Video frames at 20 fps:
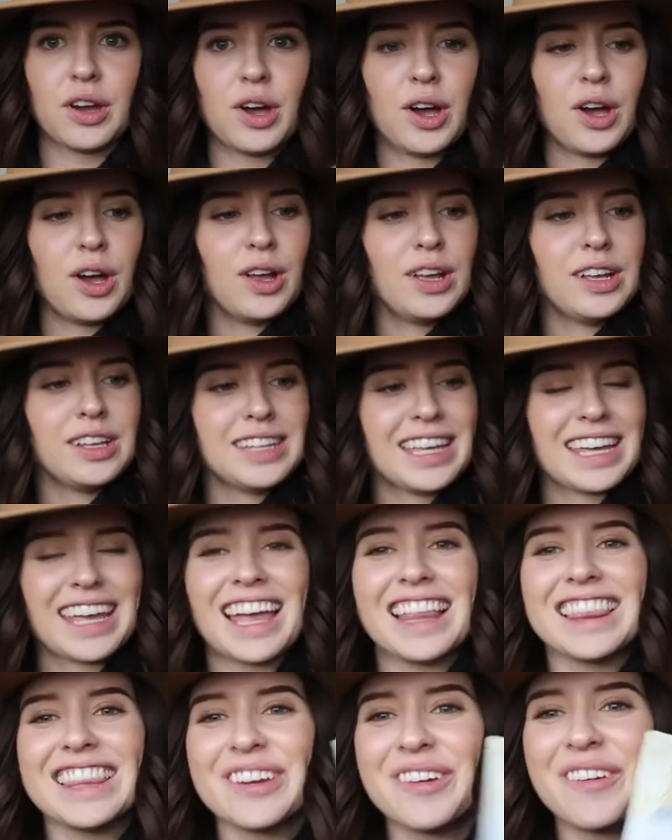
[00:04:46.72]
all like
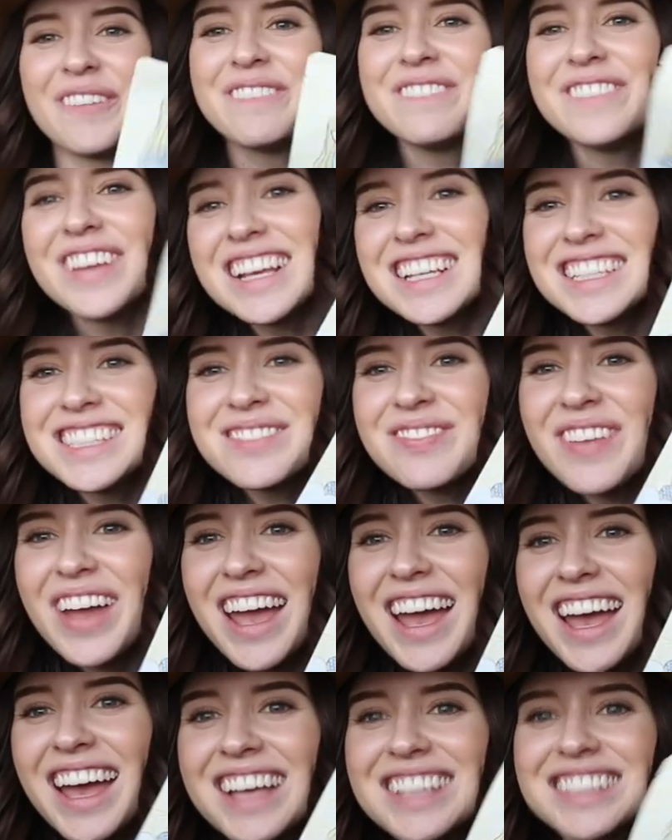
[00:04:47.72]
a little face
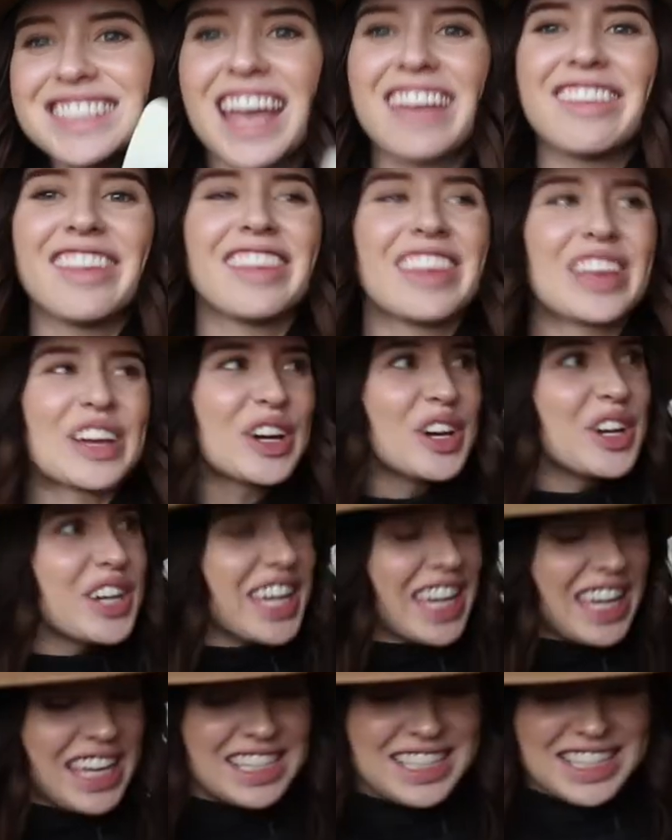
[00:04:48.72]
mask, and then the
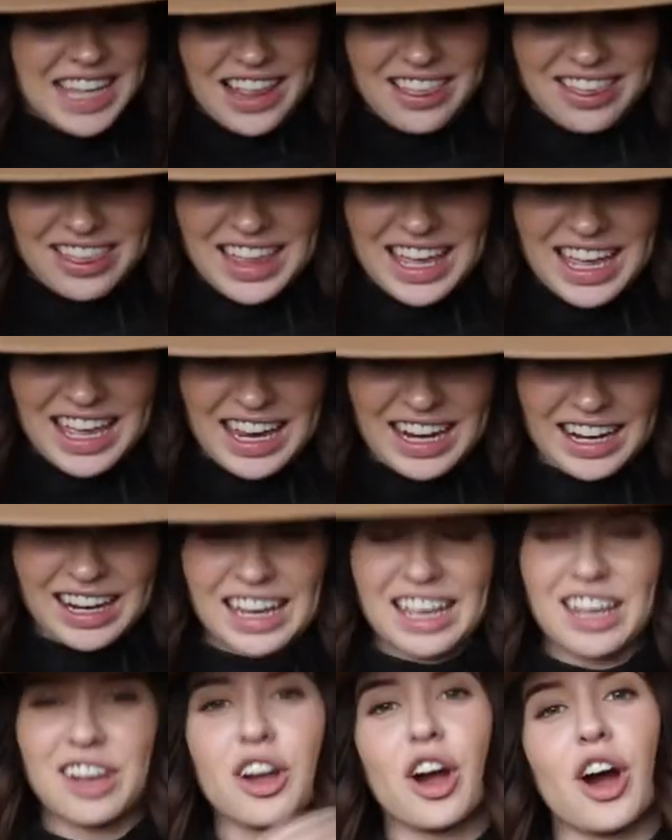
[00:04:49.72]
cookies, and then
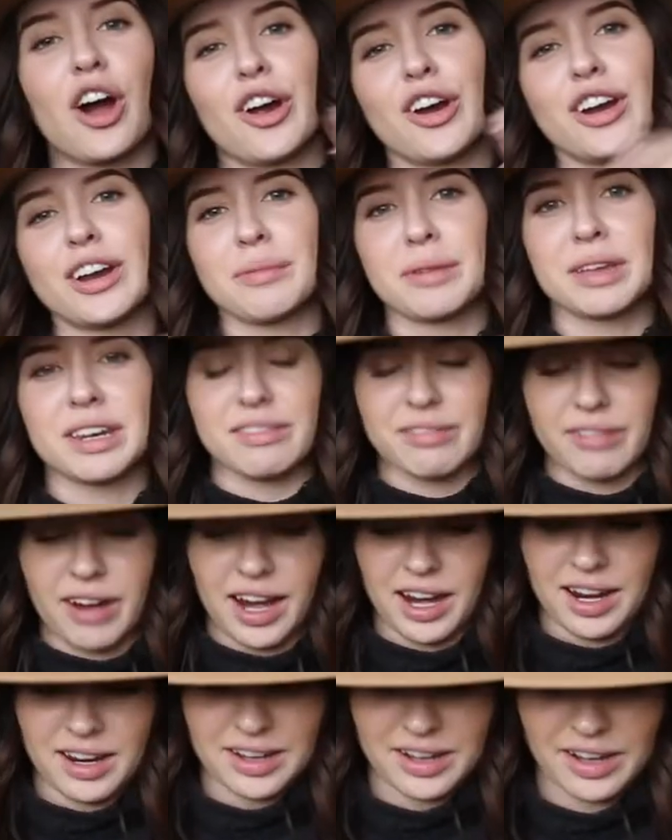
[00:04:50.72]
like a card. I'm gonna
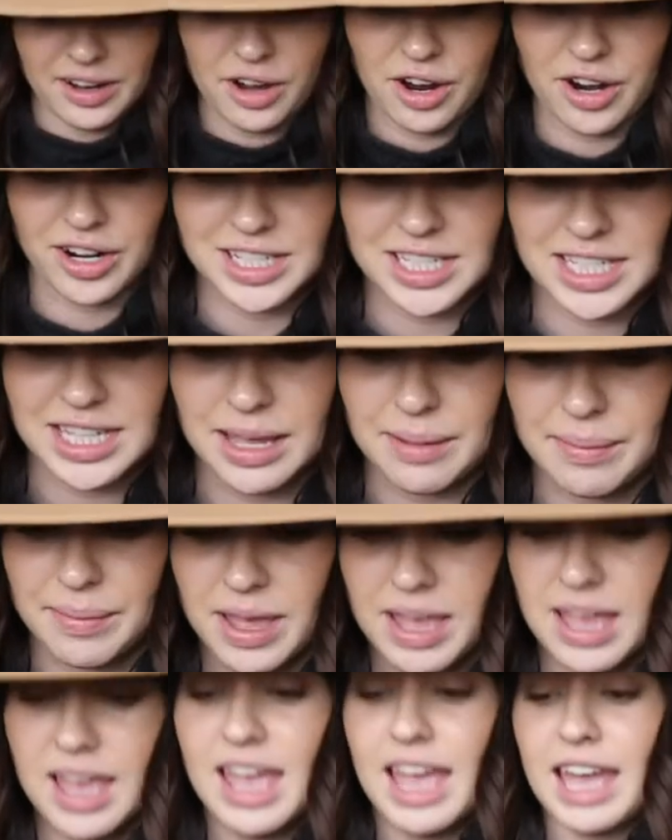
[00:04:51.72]
write a card to them,
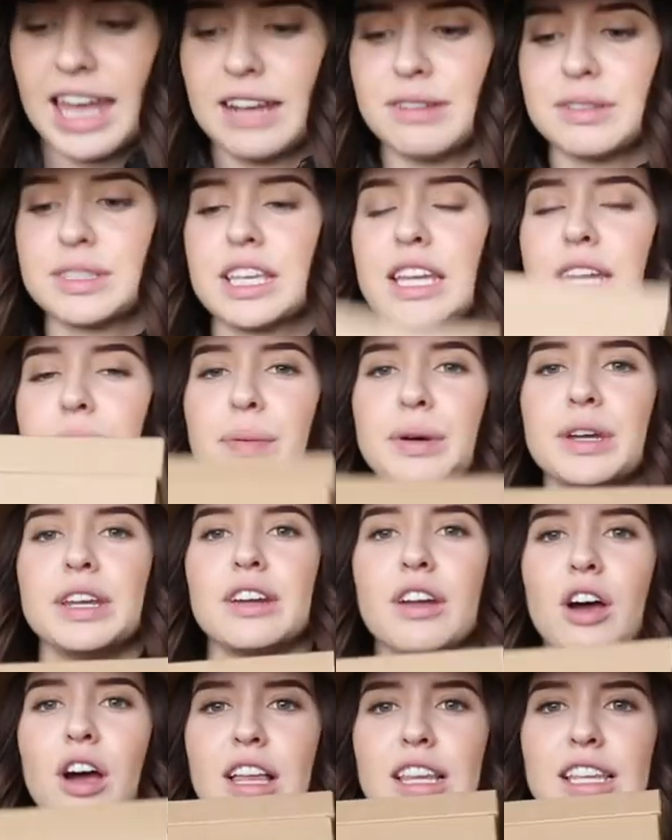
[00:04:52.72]
and I was gonna put
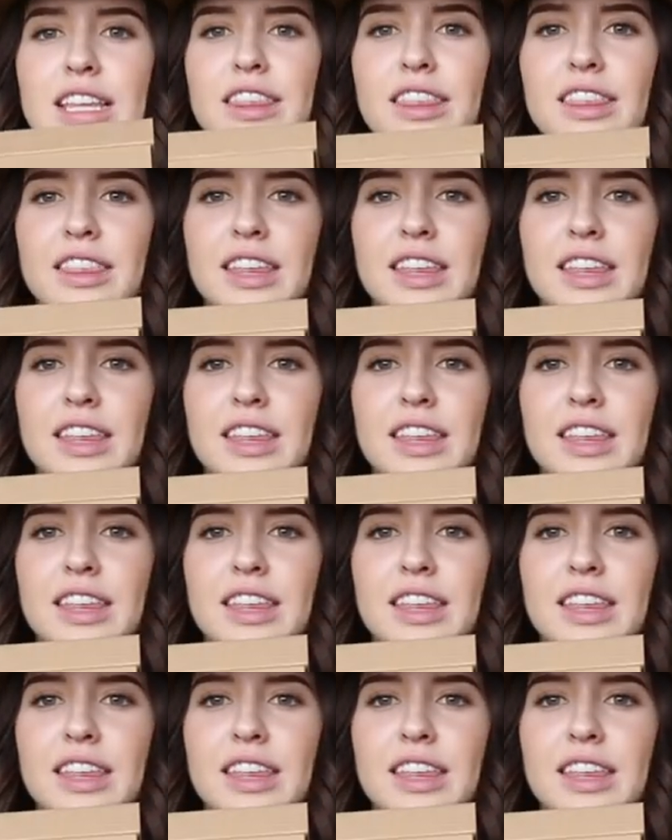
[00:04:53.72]
it all in